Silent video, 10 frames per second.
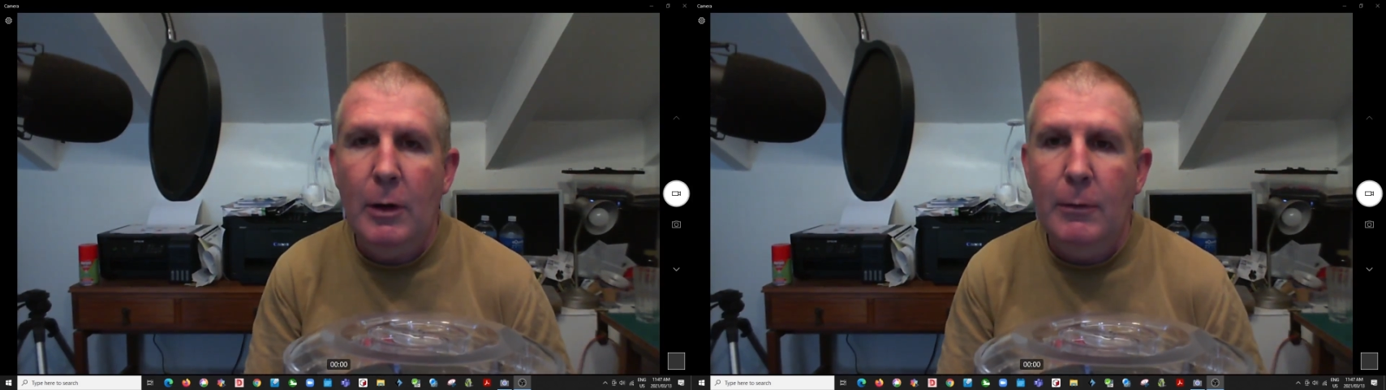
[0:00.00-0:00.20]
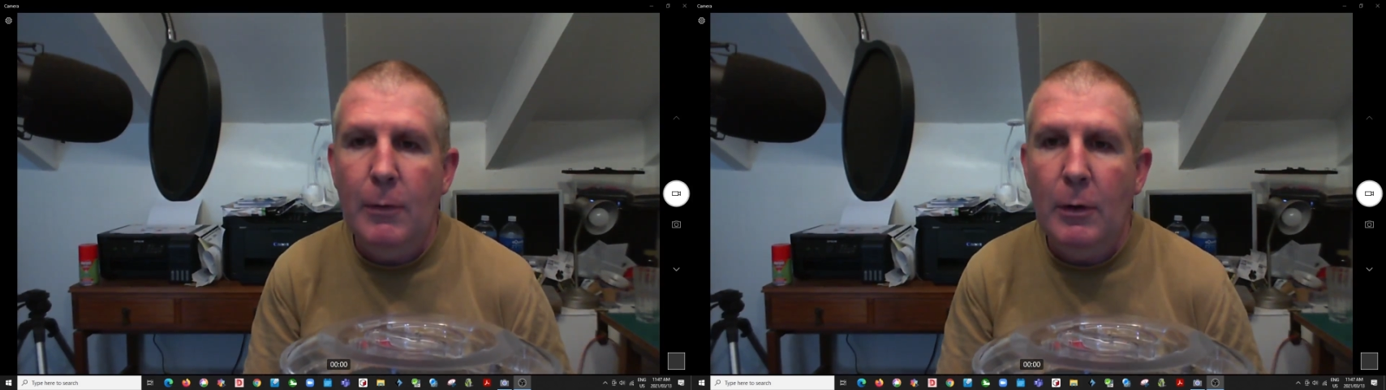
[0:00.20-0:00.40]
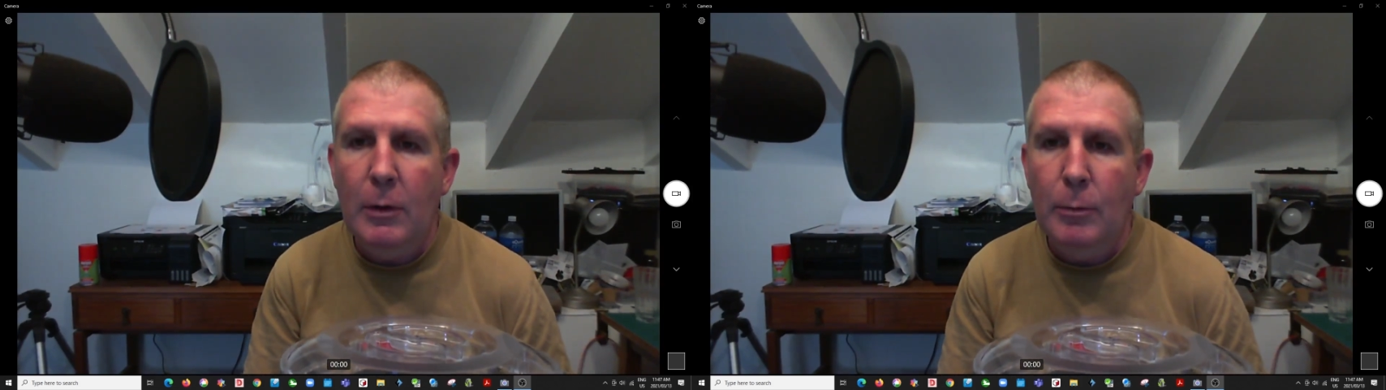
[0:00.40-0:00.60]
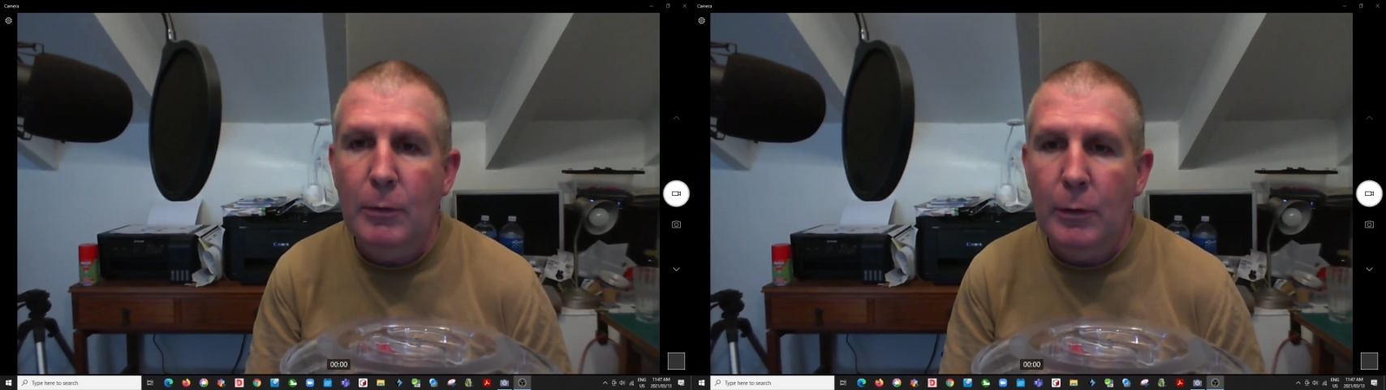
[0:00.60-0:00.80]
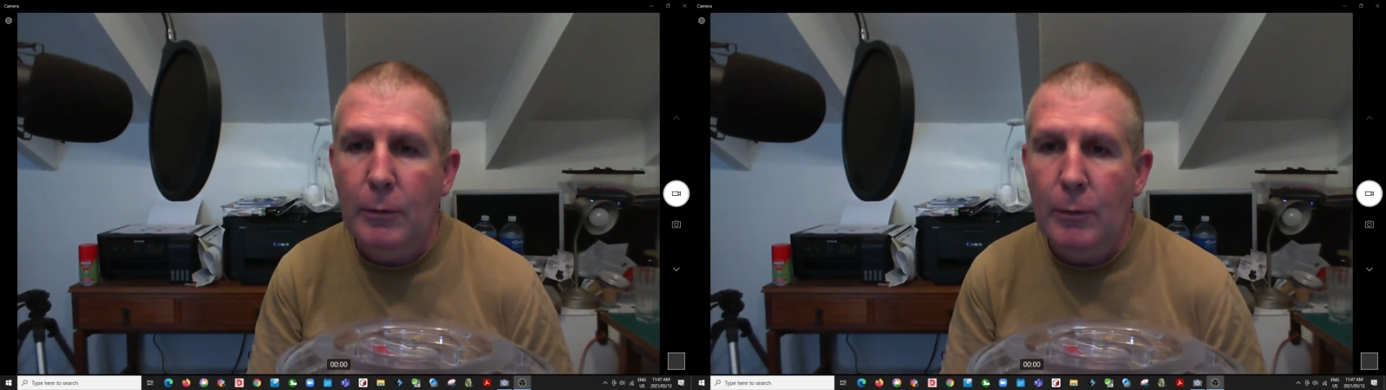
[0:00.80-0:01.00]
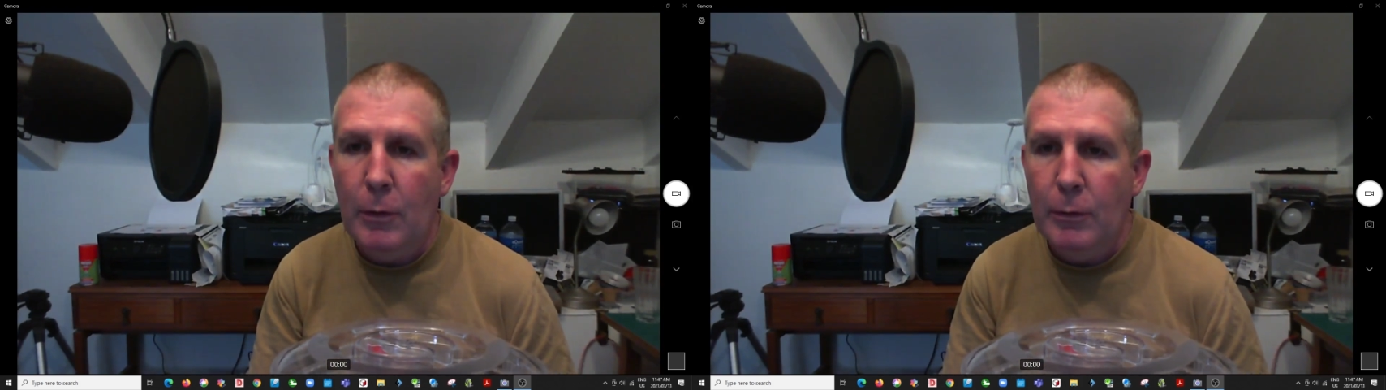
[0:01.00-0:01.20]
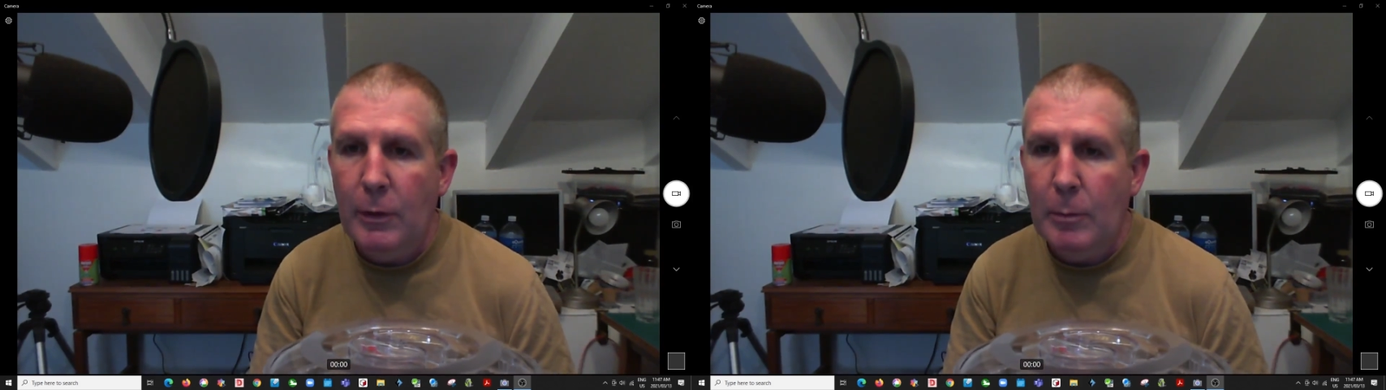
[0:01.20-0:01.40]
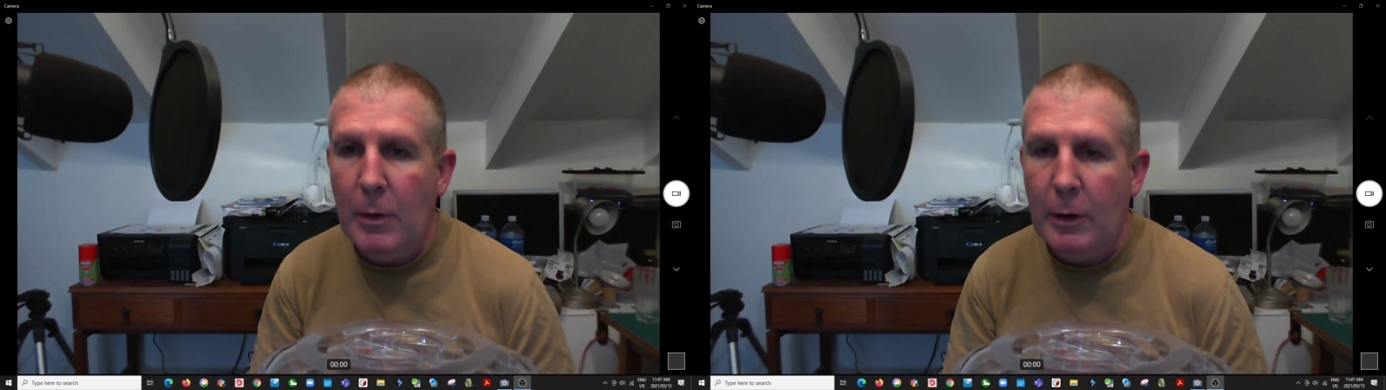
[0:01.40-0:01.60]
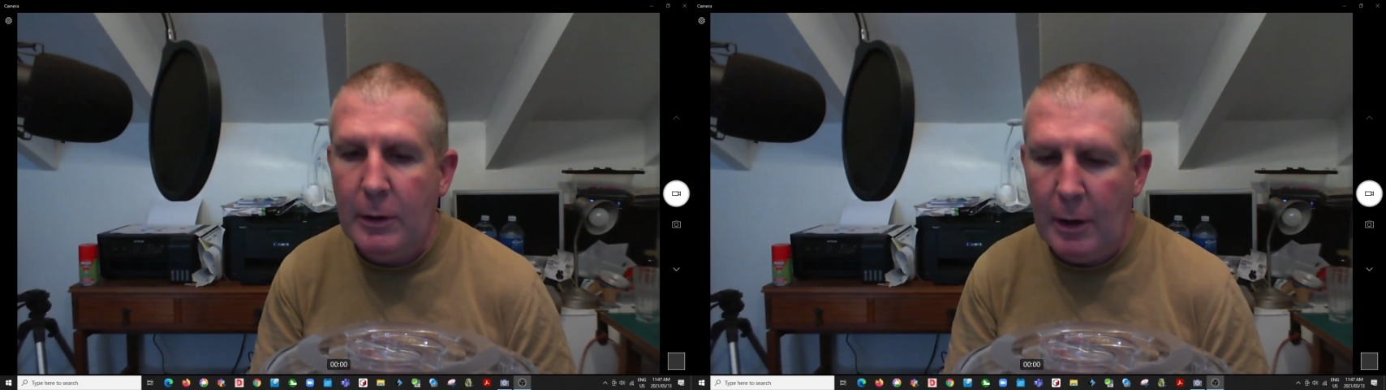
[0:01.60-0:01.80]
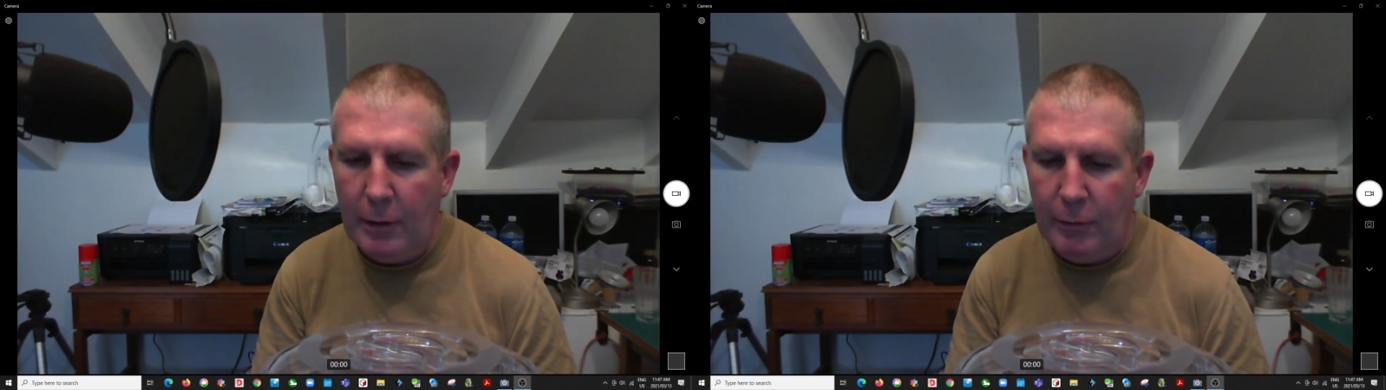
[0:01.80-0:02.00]
volumes involved in my
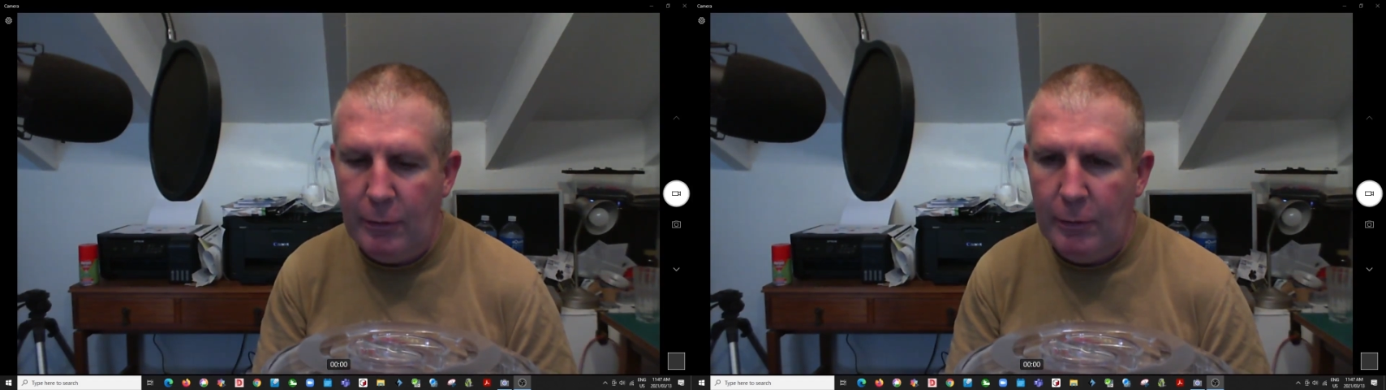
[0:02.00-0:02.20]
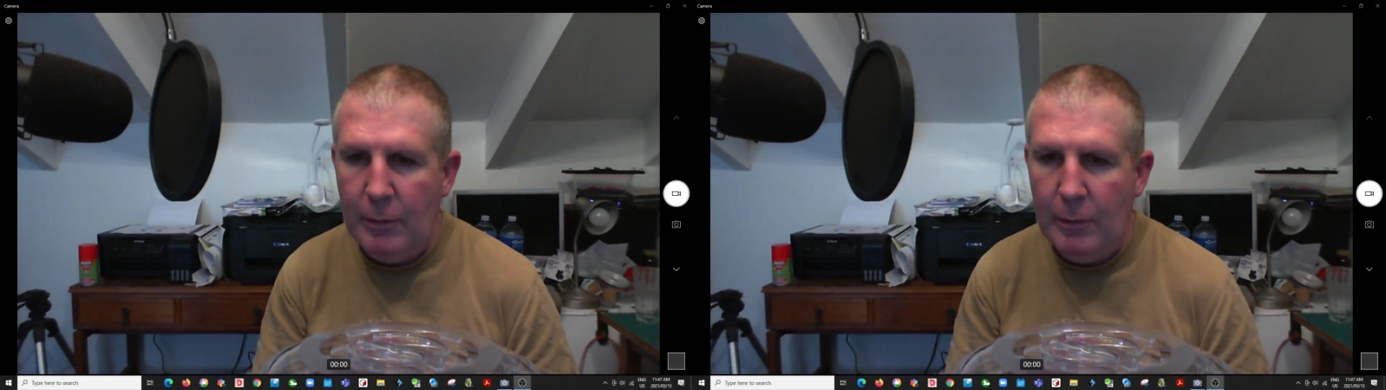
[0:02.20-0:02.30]
case.